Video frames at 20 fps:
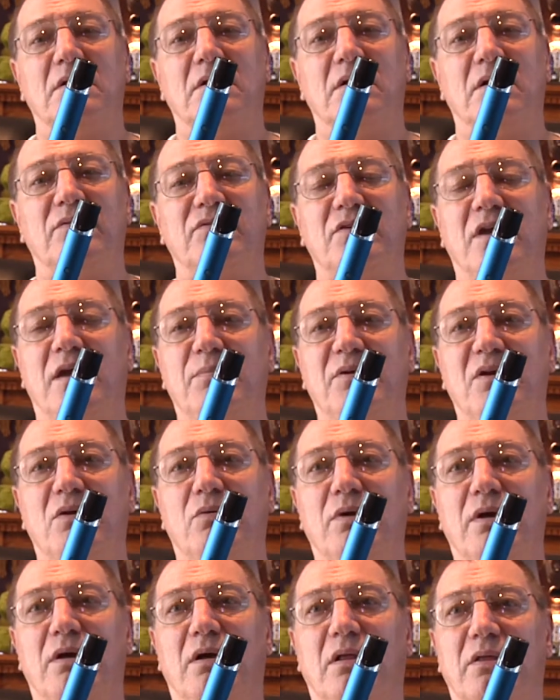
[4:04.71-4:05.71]
of keeping
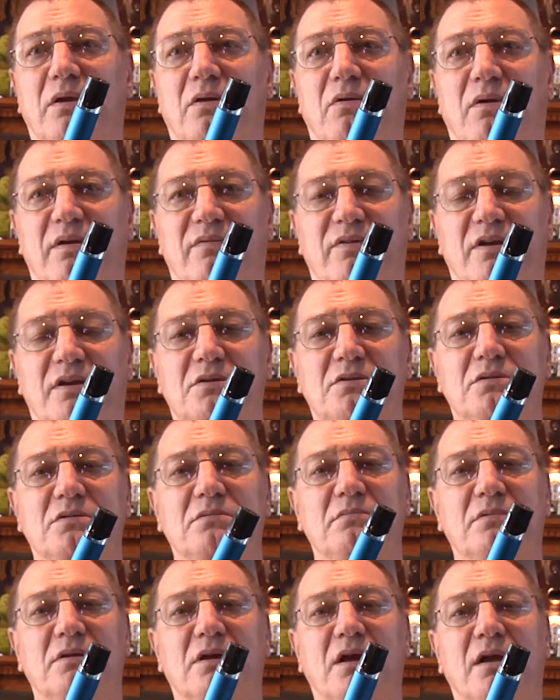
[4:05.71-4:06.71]
away all the cravings.
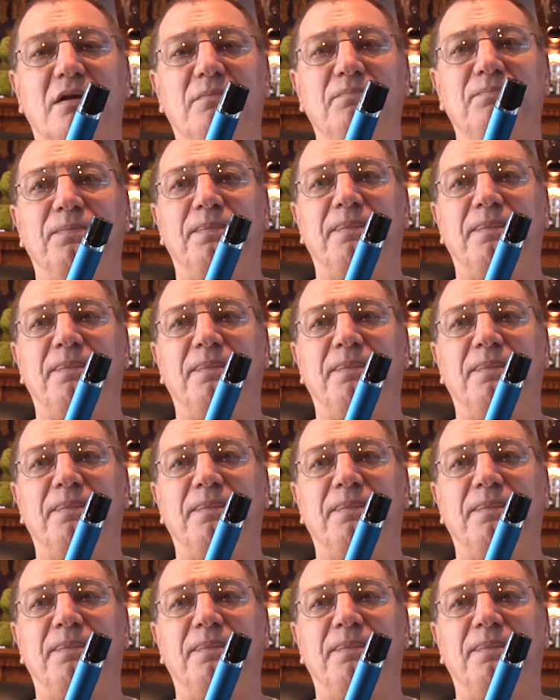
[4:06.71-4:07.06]
Okay.